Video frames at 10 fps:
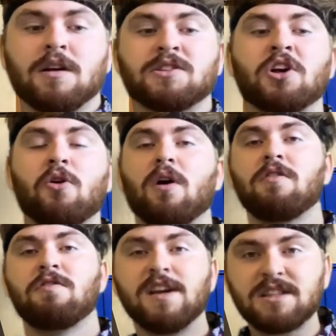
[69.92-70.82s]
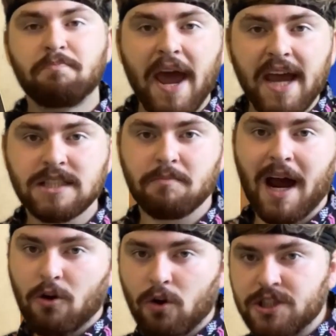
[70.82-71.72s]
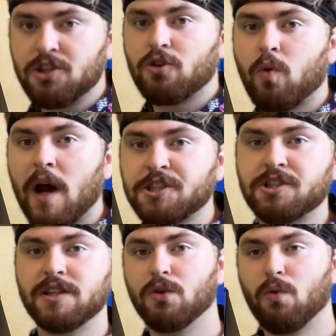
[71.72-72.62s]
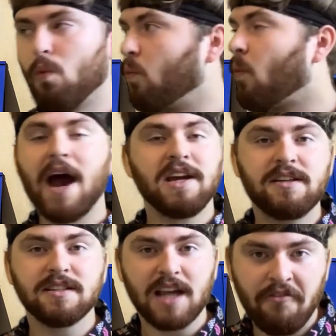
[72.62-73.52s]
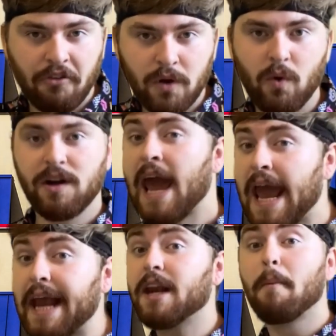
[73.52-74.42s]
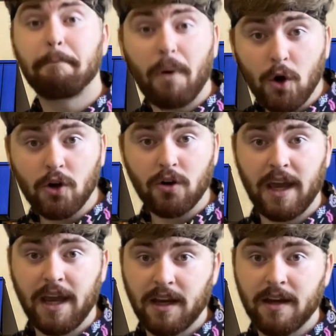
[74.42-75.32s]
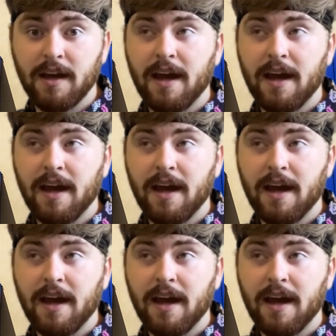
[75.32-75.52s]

So this begs my original question. Why does everyone hate Burger King?